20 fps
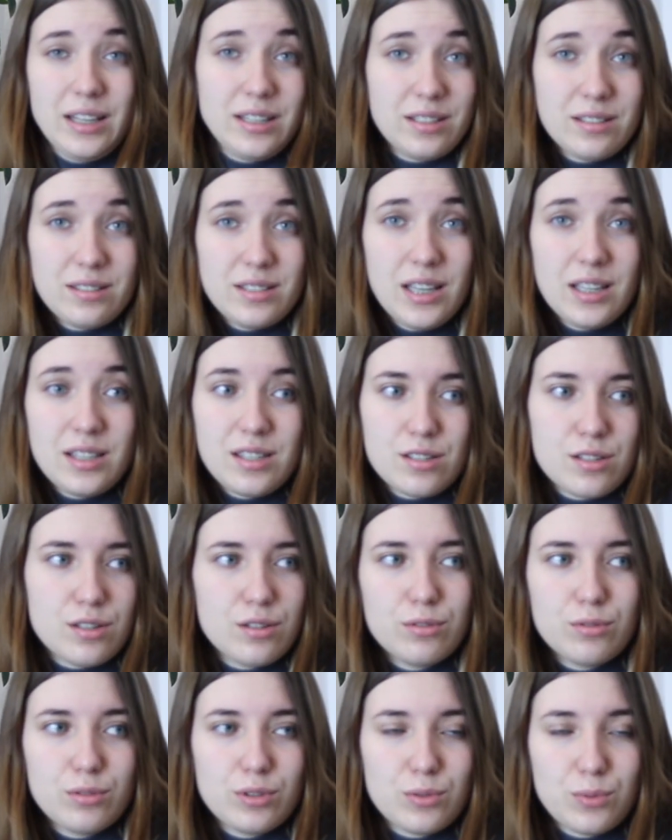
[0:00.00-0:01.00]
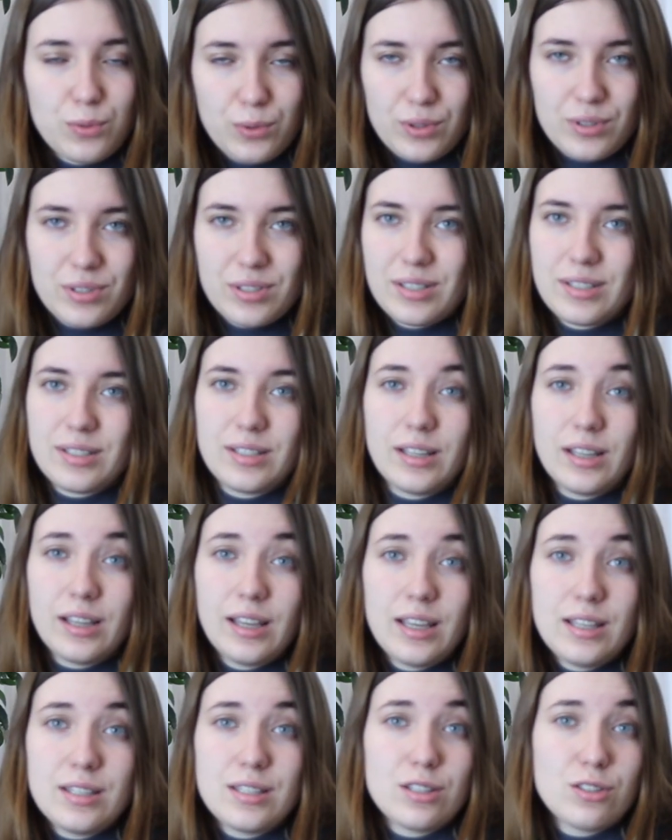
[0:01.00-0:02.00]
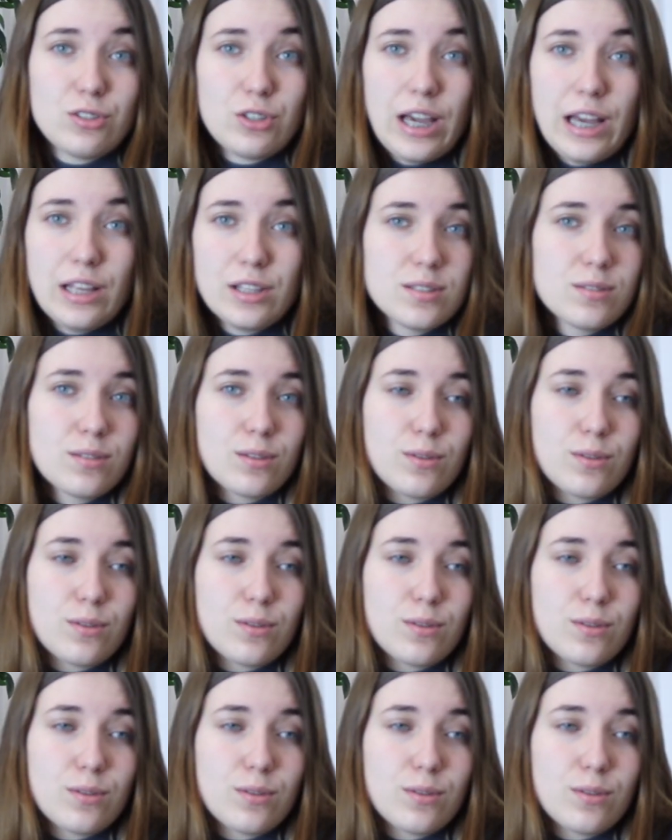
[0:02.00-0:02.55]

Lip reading: did that, so it was easy to answer